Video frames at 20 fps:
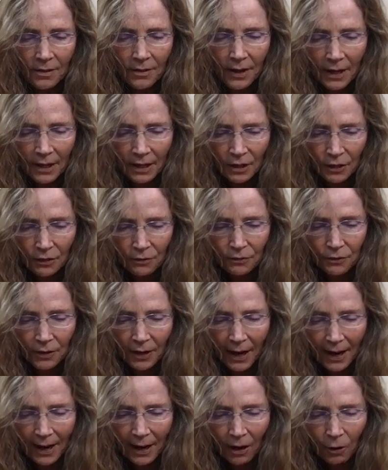Thank you for
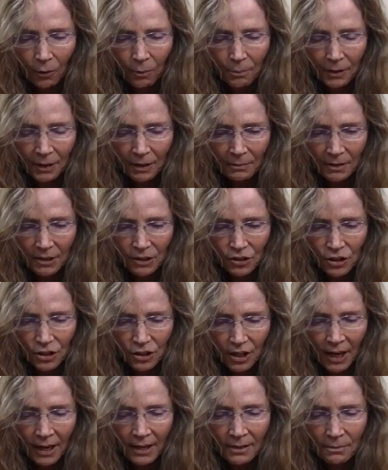helping me
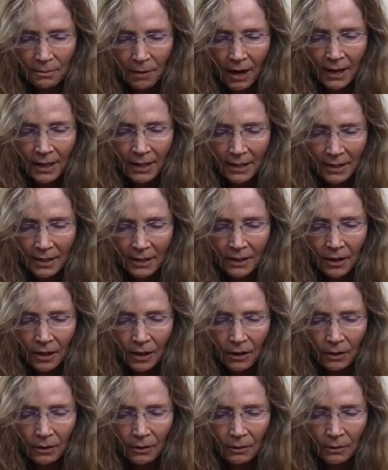shed my
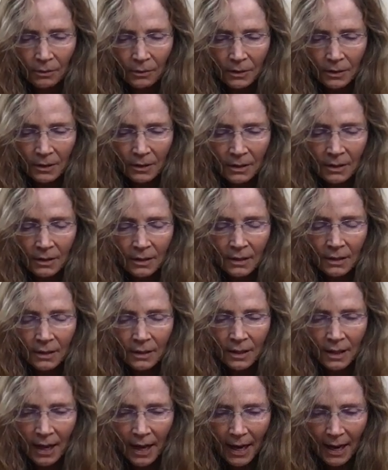ego
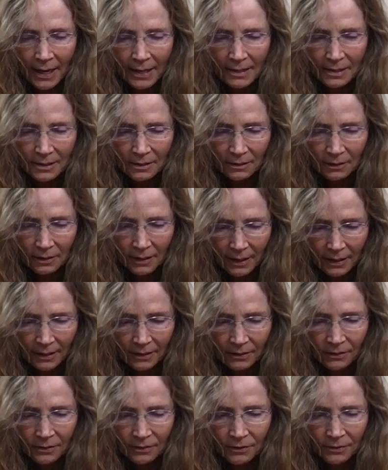and
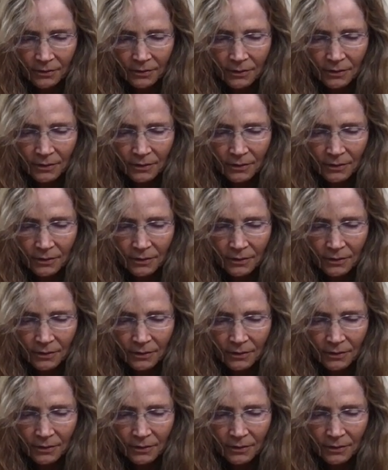live